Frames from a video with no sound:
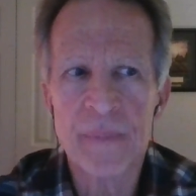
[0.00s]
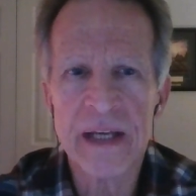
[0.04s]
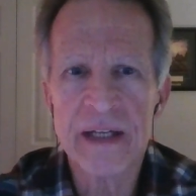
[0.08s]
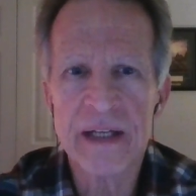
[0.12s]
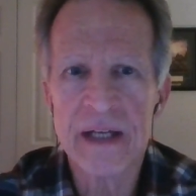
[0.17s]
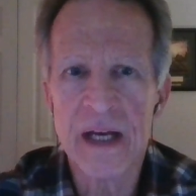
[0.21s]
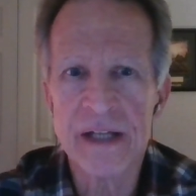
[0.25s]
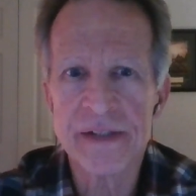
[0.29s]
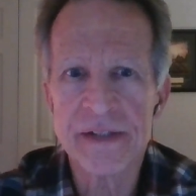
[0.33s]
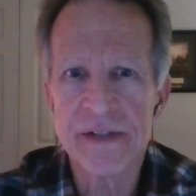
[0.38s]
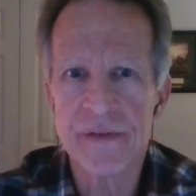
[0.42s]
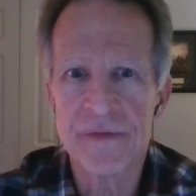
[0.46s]

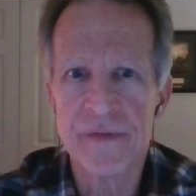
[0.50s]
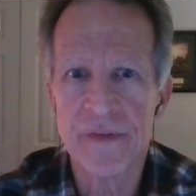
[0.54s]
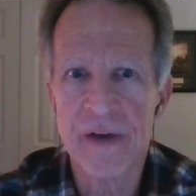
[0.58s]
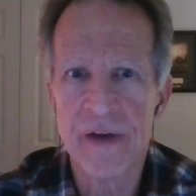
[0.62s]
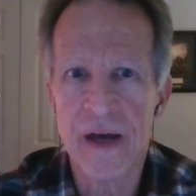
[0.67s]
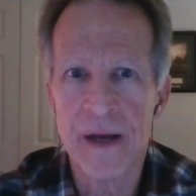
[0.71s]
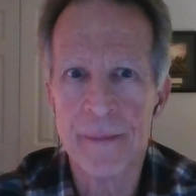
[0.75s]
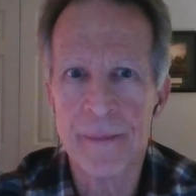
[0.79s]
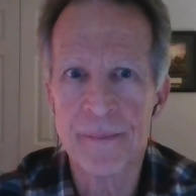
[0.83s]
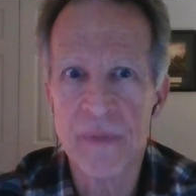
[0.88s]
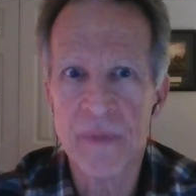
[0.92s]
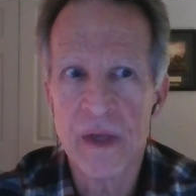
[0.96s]
because of
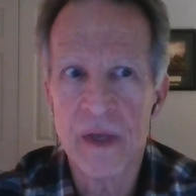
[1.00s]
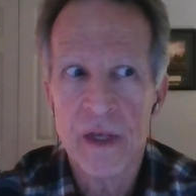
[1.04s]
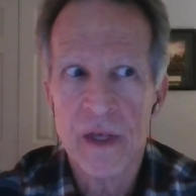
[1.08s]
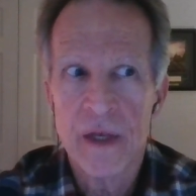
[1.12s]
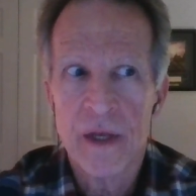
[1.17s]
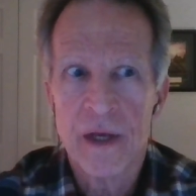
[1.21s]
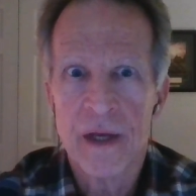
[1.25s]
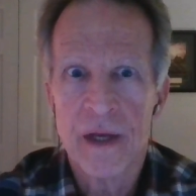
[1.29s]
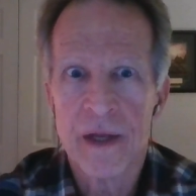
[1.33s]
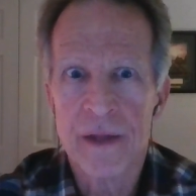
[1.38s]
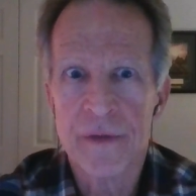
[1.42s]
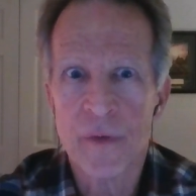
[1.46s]
um,
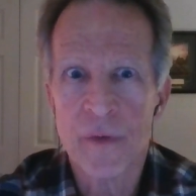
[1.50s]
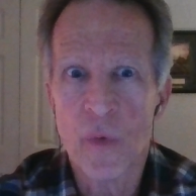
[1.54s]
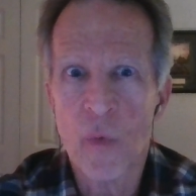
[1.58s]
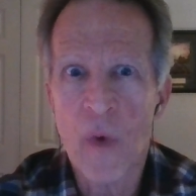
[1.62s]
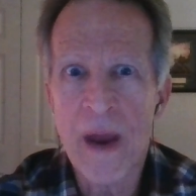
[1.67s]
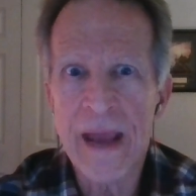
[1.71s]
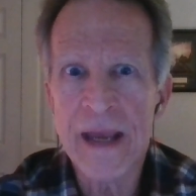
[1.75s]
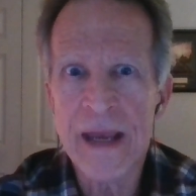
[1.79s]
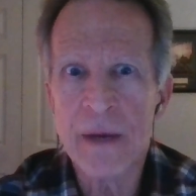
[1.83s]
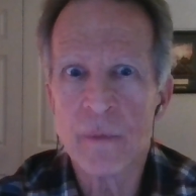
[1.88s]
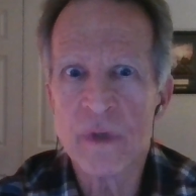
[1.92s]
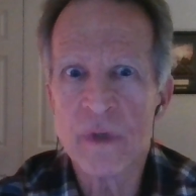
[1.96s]
uh, the
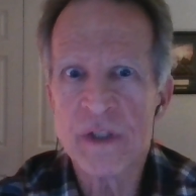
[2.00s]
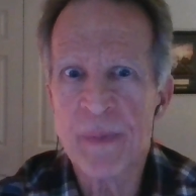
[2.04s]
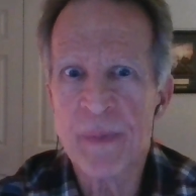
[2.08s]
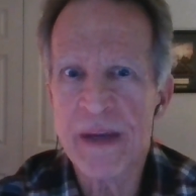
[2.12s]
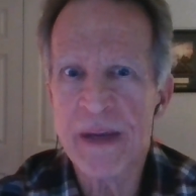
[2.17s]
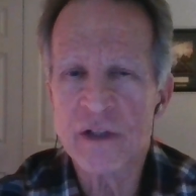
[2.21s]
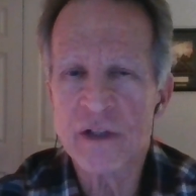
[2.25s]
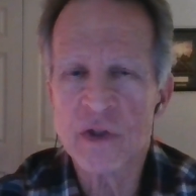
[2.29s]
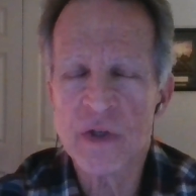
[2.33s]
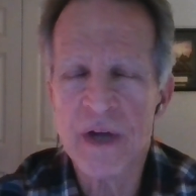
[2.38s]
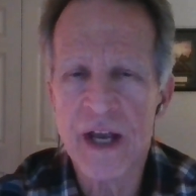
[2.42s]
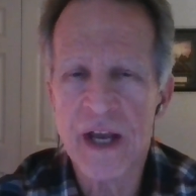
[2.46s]
way it was
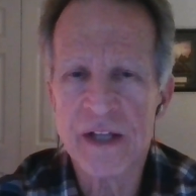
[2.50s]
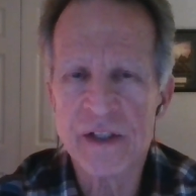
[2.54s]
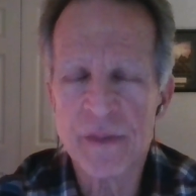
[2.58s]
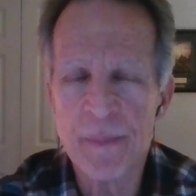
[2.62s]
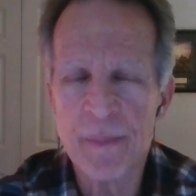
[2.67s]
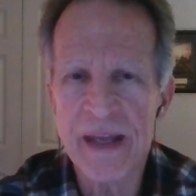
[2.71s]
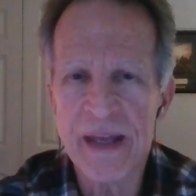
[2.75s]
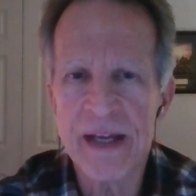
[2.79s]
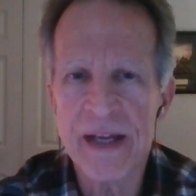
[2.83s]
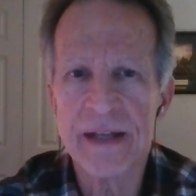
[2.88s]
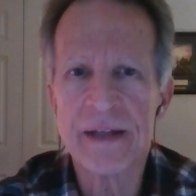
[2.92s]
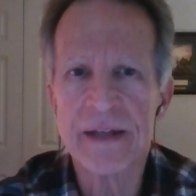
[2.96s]
being
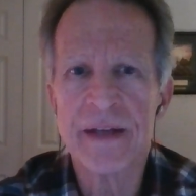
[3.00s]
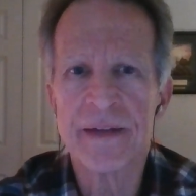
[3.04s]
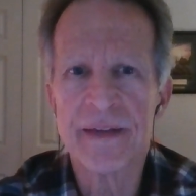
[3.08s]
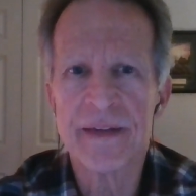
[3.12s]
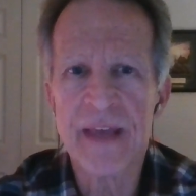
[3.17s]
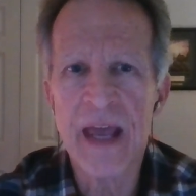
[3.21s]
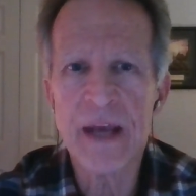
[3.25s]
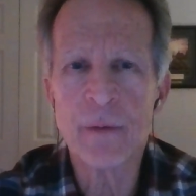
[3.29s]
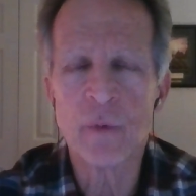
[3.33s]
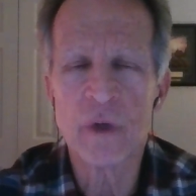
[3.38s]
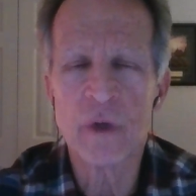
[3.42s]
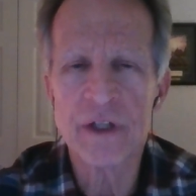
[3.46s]
transmitted,
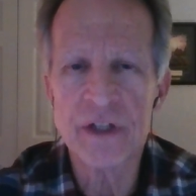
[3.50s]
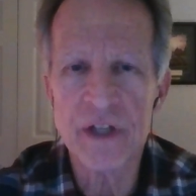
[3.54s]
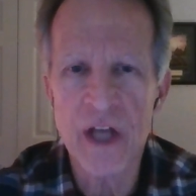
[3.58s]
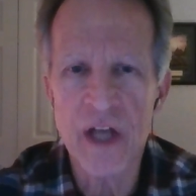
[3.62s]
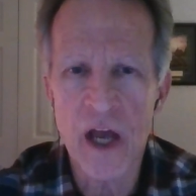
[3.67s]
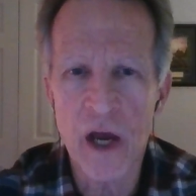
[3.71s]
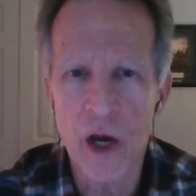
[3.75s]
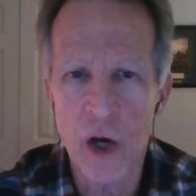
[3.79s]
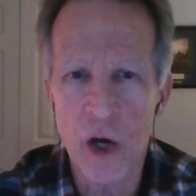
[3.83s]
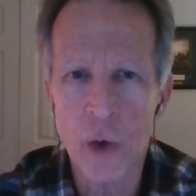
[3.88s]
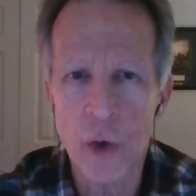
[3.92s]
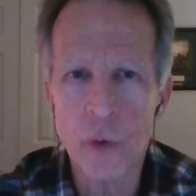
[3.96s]
they would
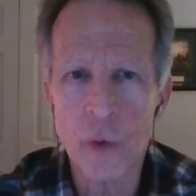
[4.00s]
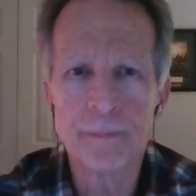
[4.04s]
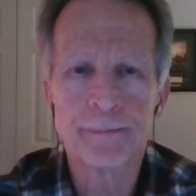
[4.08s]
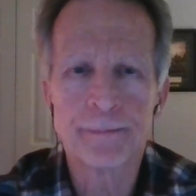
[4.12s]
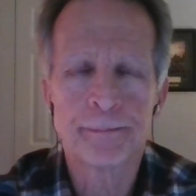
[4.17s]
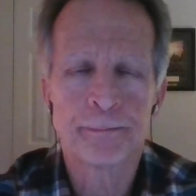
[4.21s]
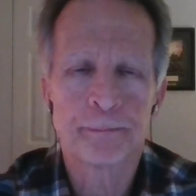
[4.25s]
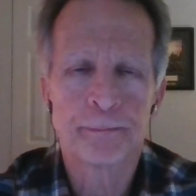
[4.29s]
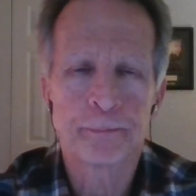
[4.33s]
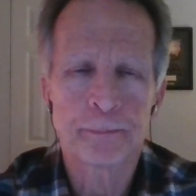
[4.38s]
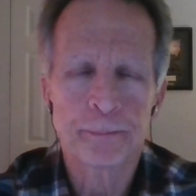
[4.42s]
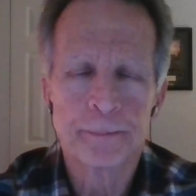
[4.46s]

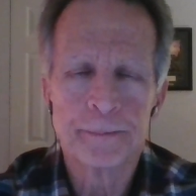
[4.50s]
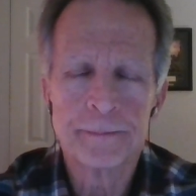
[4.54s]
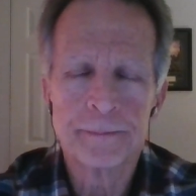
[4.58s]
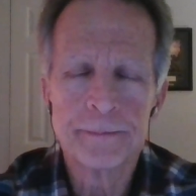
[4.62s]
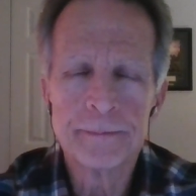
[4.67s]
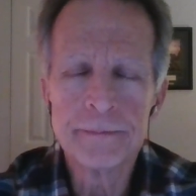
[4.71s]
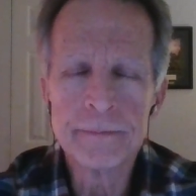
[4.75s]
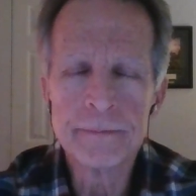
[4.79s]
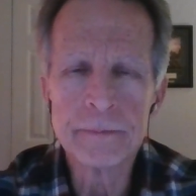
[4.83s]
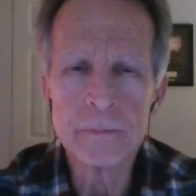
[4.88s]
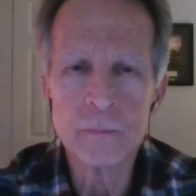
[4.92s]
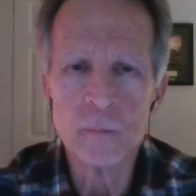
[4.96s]
know,
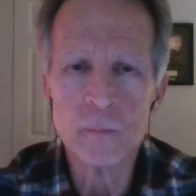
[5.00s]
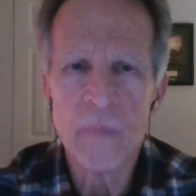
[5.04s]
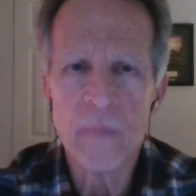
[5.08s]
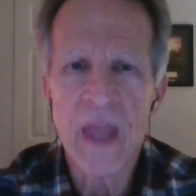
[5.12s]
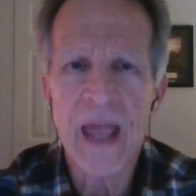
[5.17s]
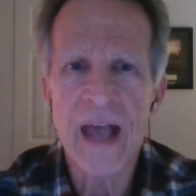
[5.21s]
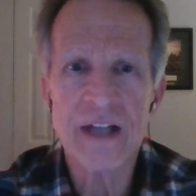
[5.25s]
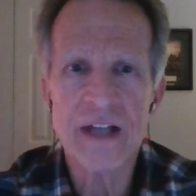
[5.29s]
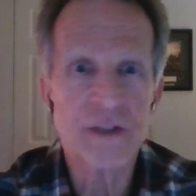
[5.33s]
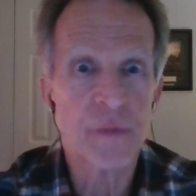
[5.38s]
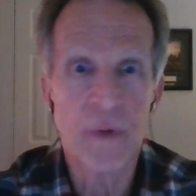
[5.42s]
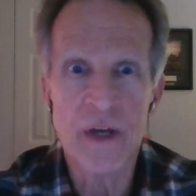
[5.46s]

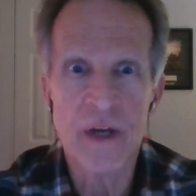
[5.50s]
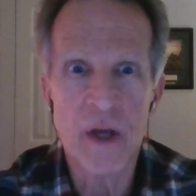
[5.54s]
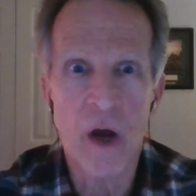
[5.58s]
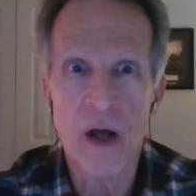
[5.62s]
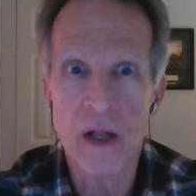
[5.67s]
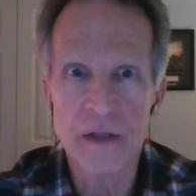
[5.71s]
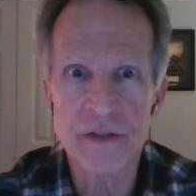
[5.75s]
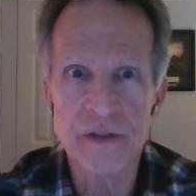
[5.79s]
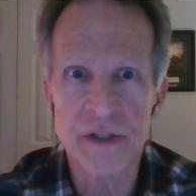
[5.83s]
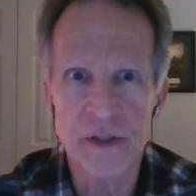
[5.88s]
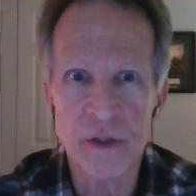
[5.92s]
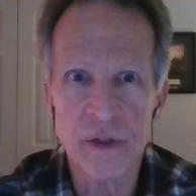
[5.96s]
as we
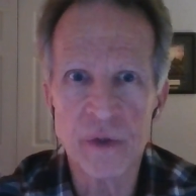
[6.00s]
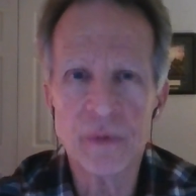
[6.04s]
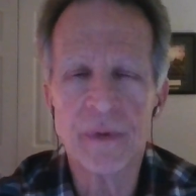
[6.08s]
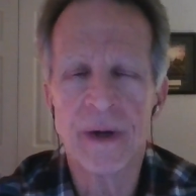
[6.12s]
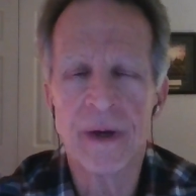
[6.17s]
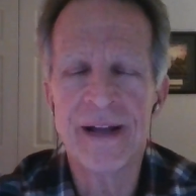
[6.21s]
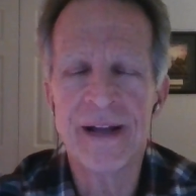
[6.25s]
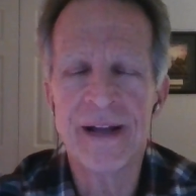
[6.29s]
all do.